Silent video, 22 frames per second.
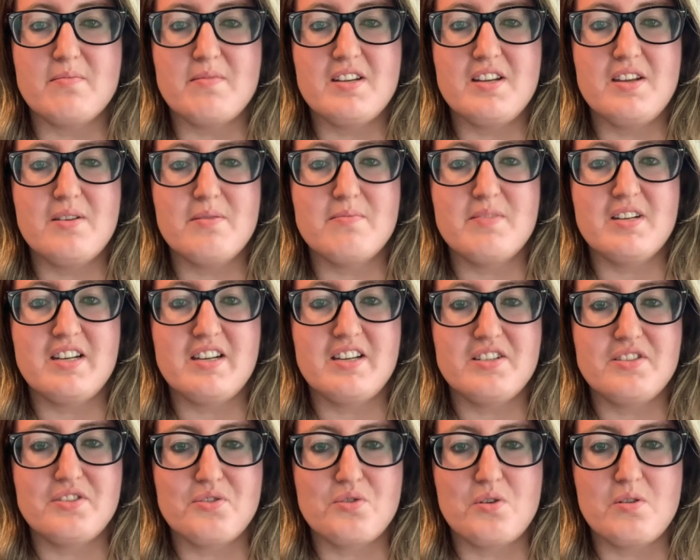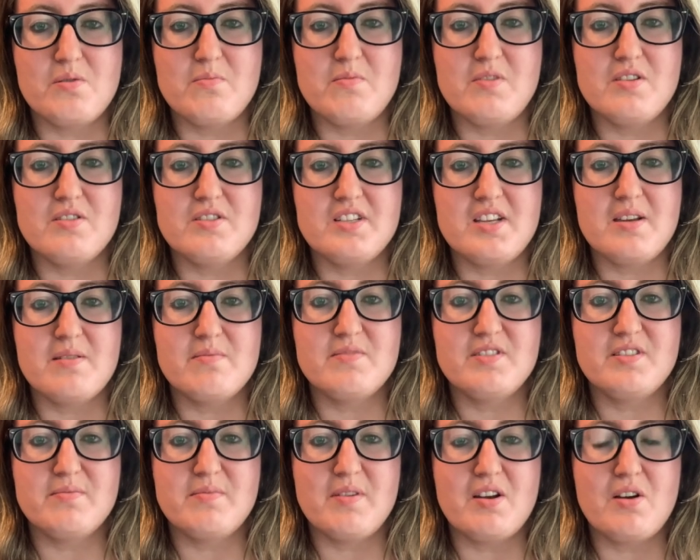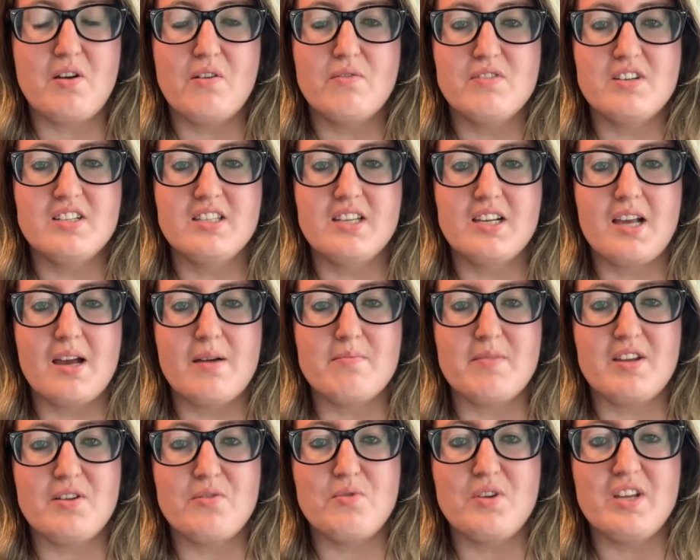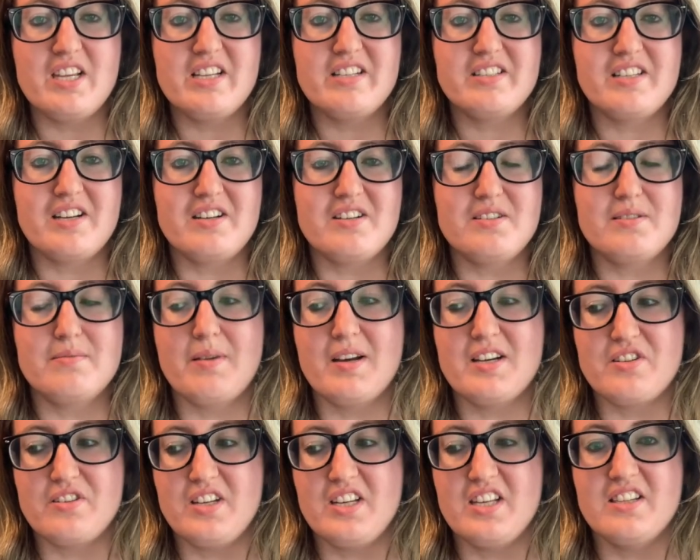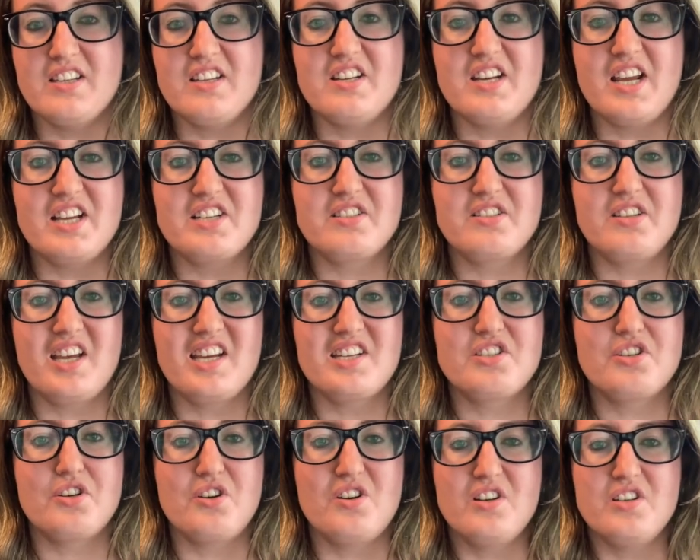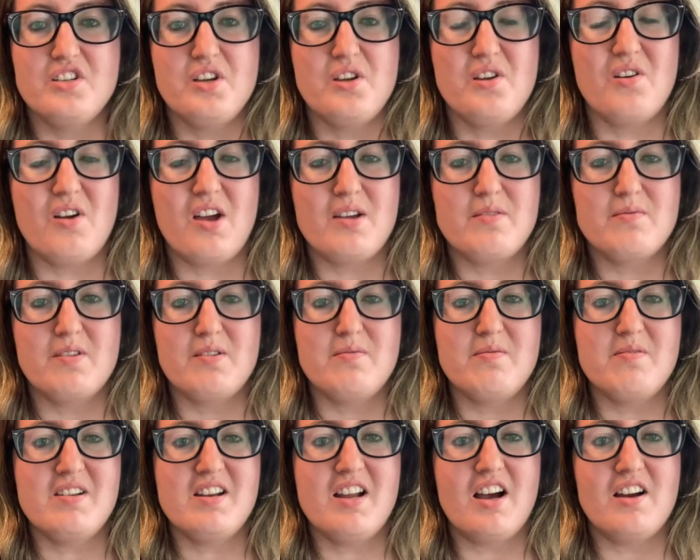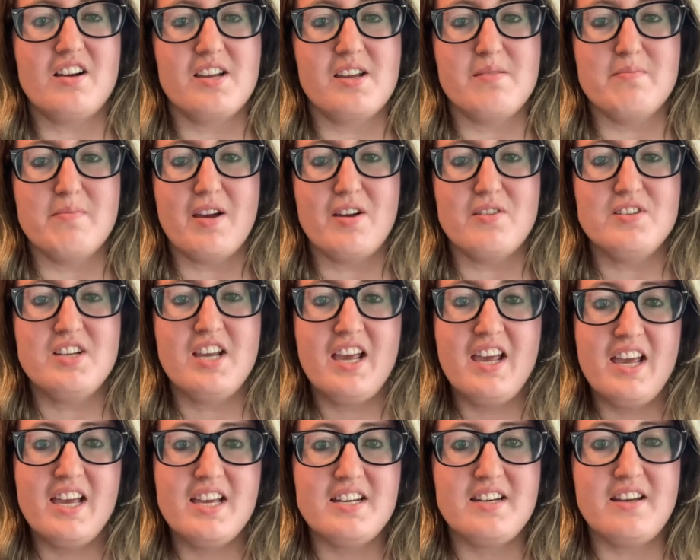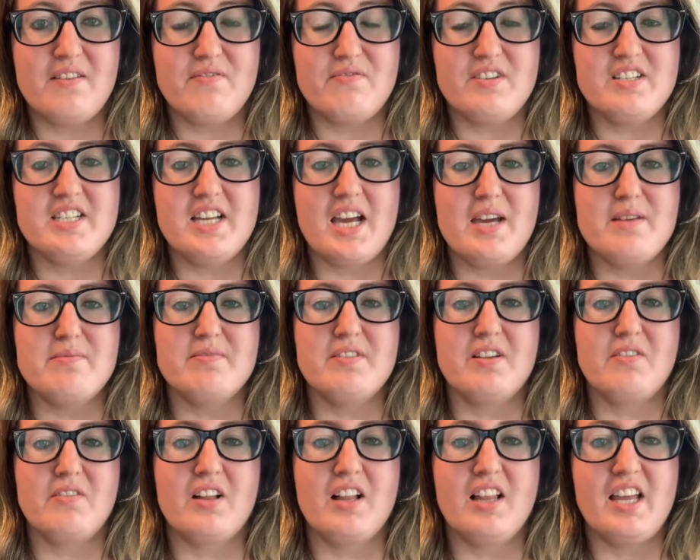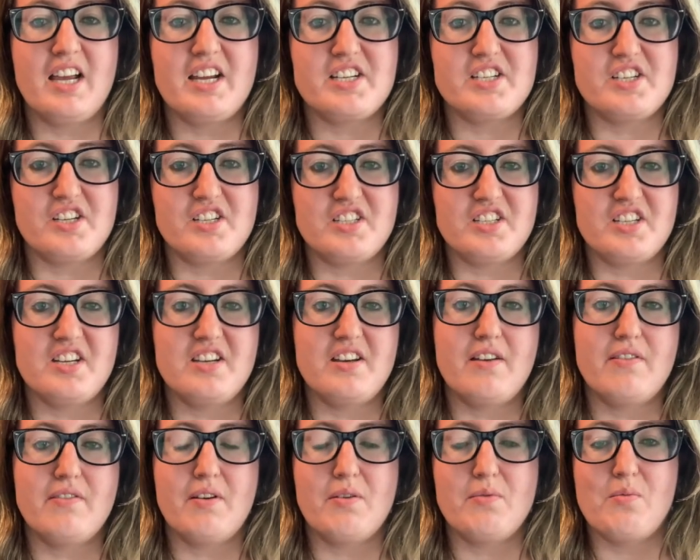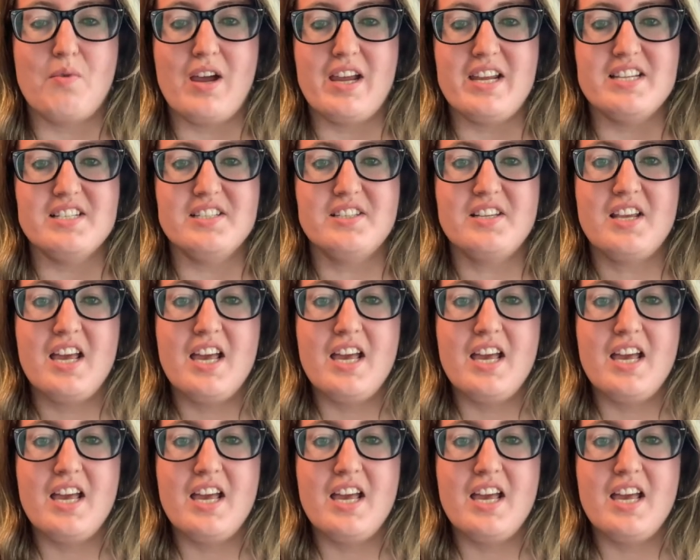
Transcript: and Human History Museums. But over the coming weeks, and especially in the next lecture or two, I'm going to be talking about different types of collections and different ways